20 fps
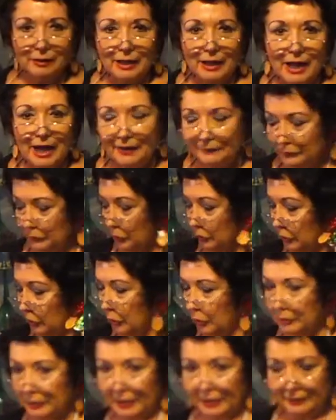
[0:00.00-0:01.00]
After
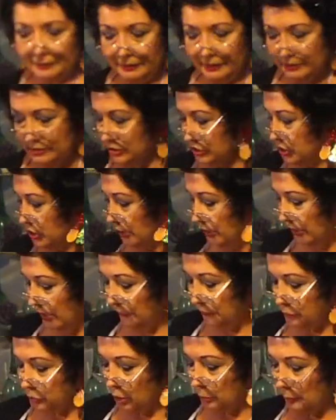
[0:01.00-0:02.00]
cooking this
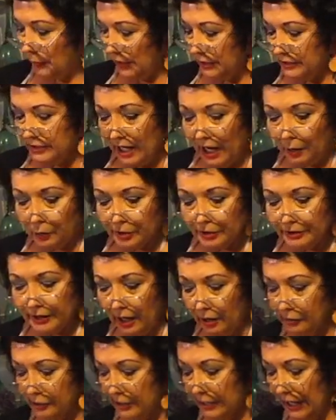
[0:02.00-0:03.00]
chili for about an hour
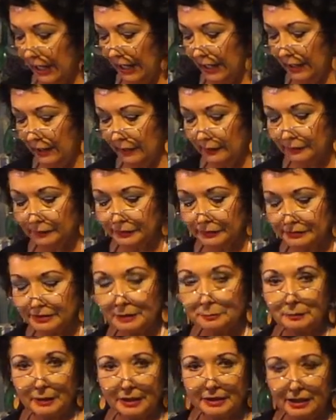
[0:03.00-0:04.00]
and a half,
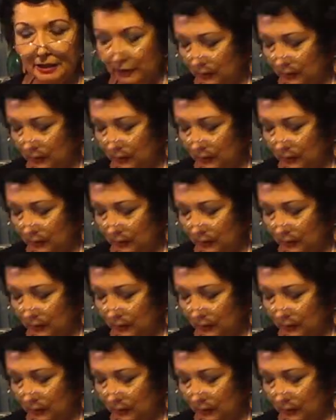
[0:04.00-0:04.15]
depending